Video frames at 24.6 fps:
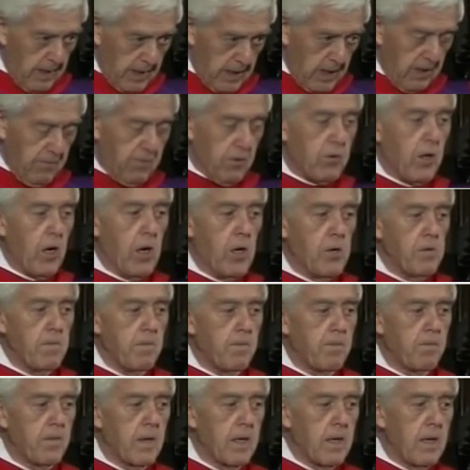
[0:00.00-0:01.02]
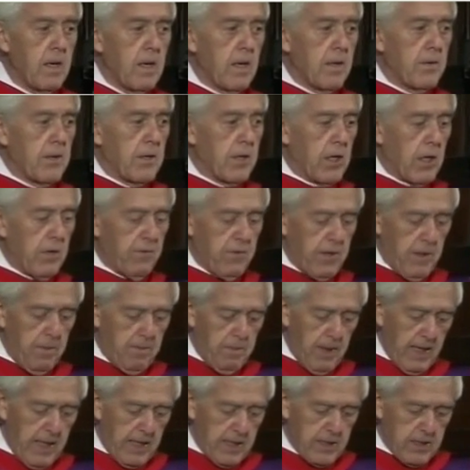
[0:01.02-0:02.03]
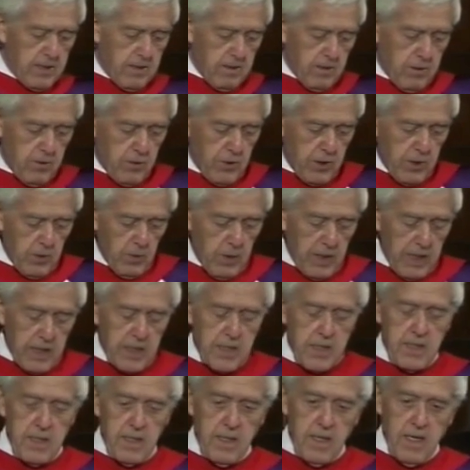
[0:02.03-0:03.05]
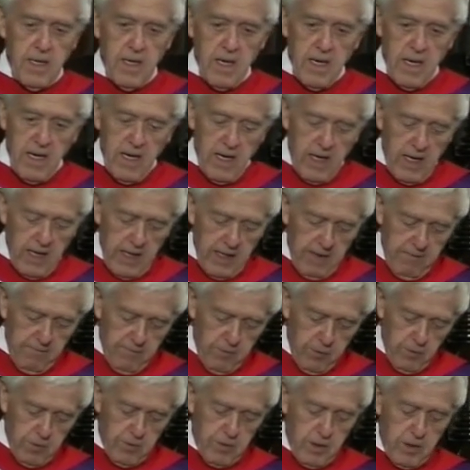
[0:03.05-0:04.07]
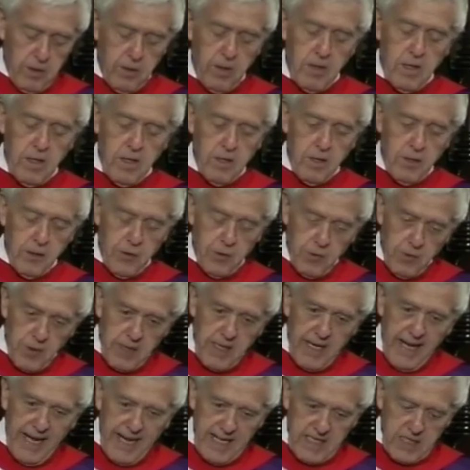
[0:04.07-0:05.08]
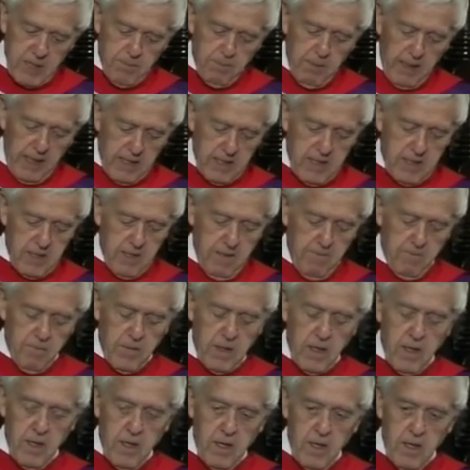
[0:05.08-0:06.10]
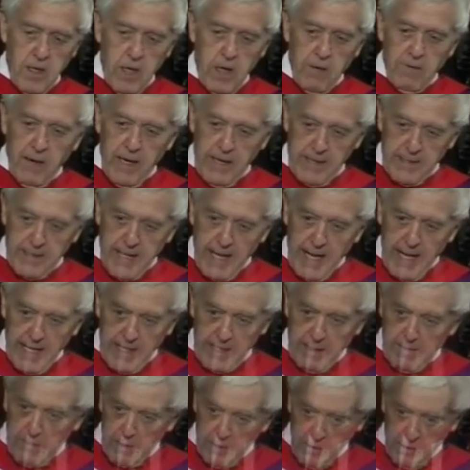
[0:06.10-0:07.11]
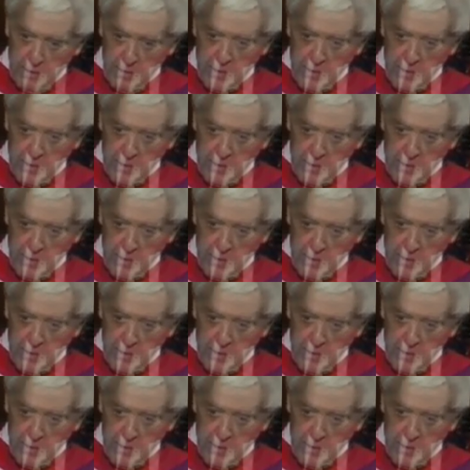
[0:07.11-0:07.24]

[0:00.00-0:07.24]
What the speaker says: Many of you know that over the past 3 weeks, I have looked at 3 aspects of our darker